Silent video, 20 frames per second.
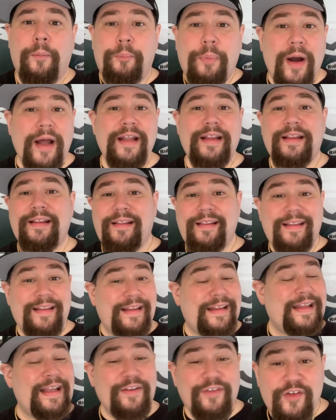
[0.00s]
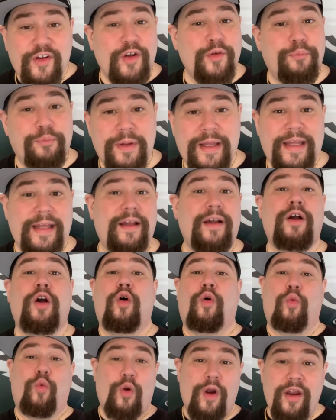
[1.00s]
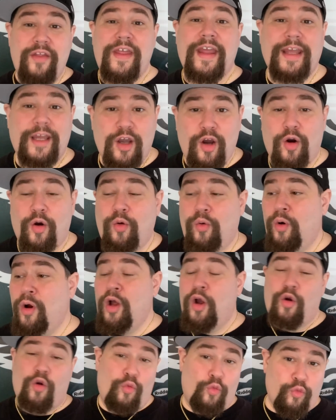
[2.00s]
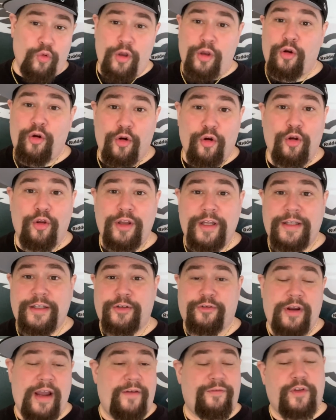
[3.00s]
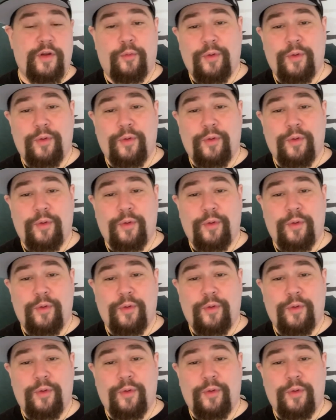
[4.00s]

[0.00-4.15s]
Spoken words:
But this could be where they go real early in the draft.